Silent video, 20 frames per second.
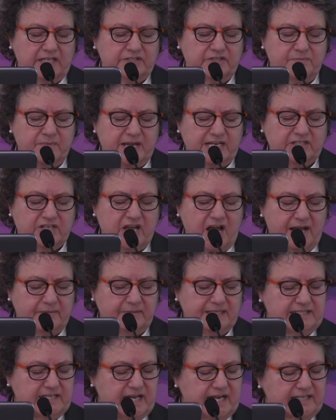to make
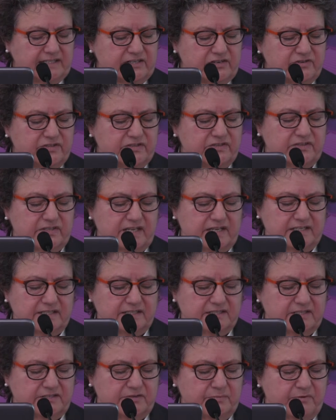timely diagnosis
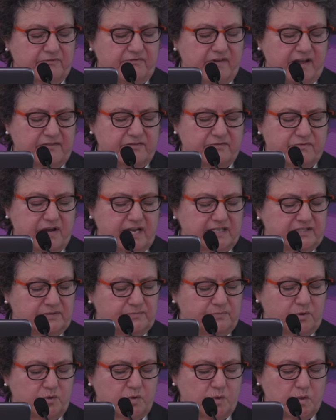and to provide the right
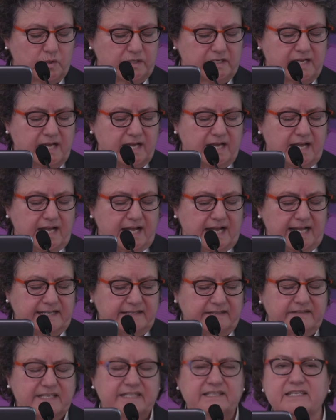support.
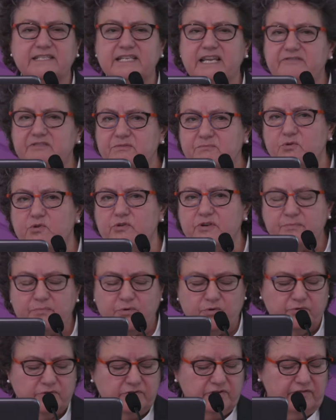And this is even more
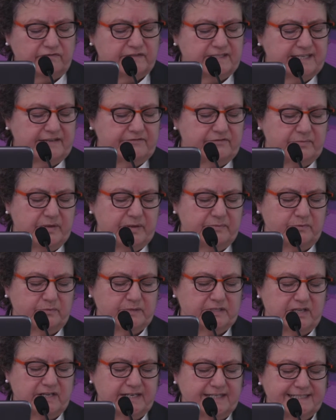important, obviously, for people
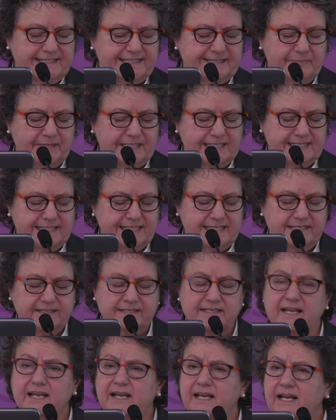with learning
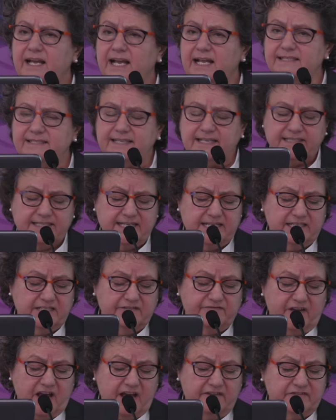disabilities, as they're seen
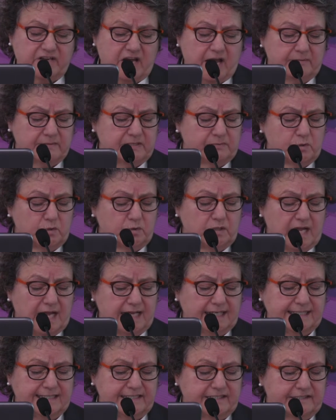as 5 times more
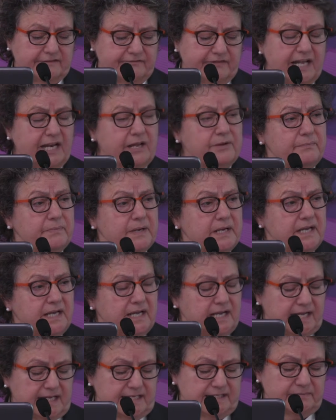likely to develop
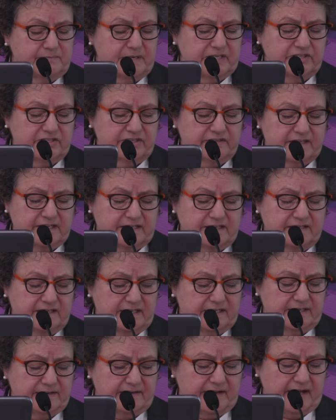dementia
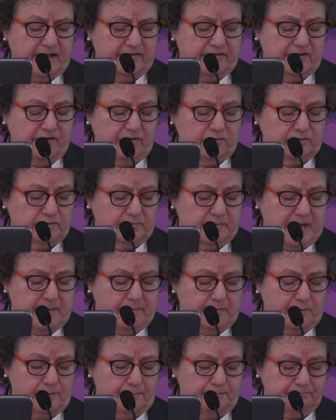than other older
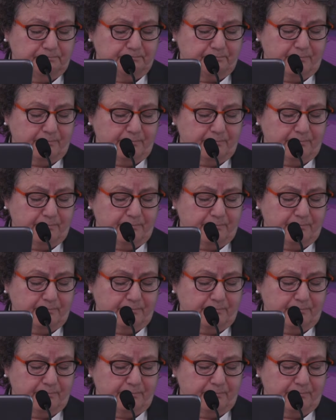people.